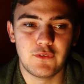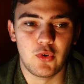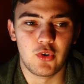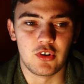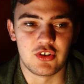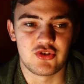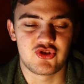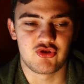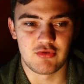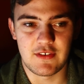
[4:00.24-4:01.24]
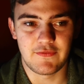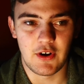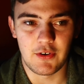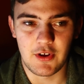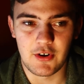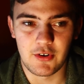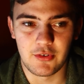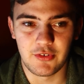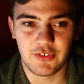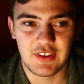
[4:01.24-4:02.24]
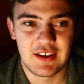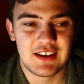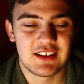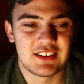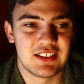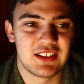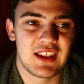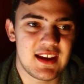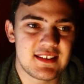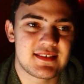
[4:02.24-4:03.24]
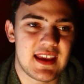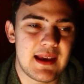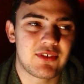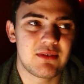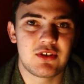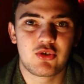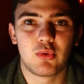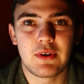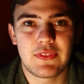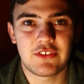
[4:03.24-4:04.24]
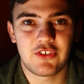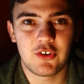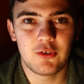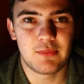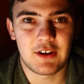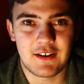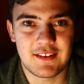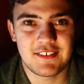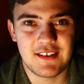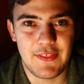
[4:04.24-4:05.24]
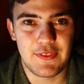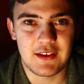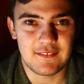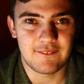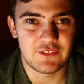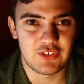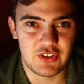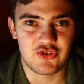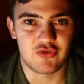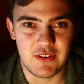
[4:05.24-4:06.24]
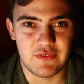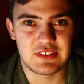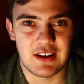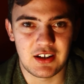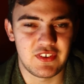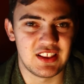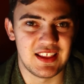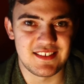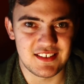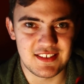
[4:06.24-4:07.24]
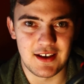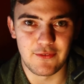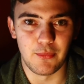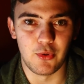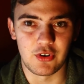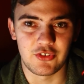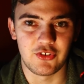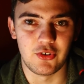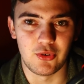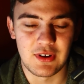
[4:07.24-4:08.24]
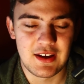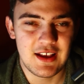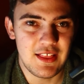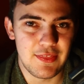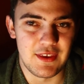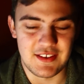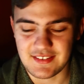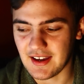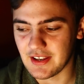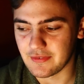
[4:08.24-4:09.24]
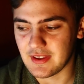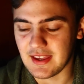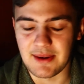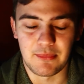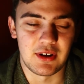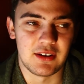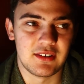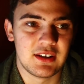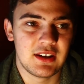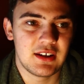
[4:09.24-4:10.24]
for street photos. Landscapes can be cool with it too, but honestly I think the street photography lends itself more to this kind of camera.